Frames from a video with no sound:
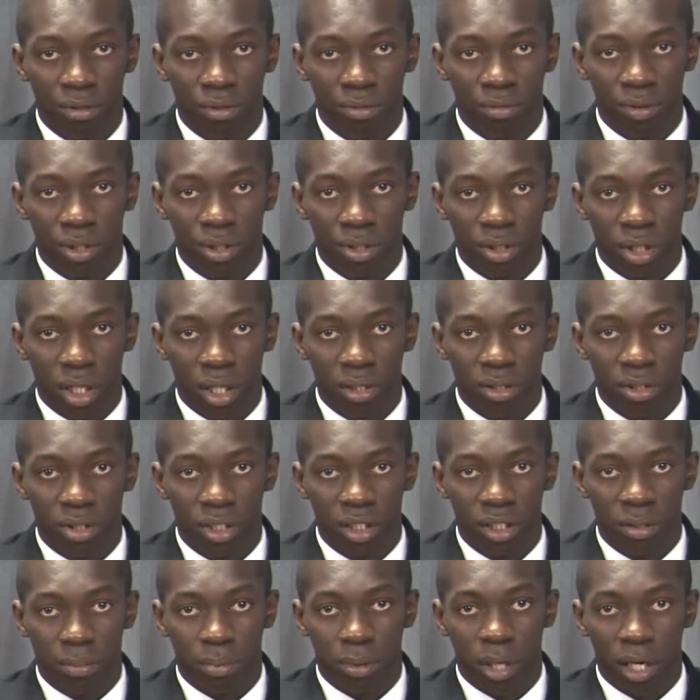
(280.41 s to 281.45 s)
results
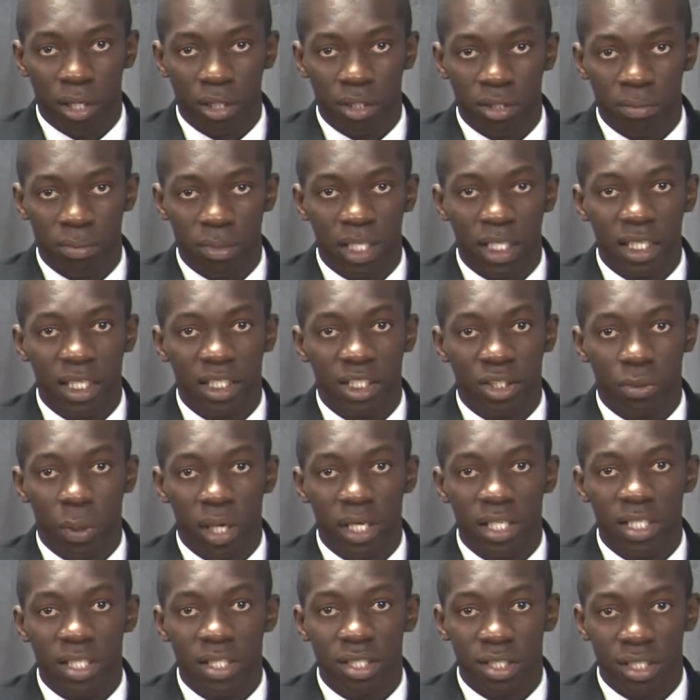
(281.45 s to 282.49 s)
in approximately 20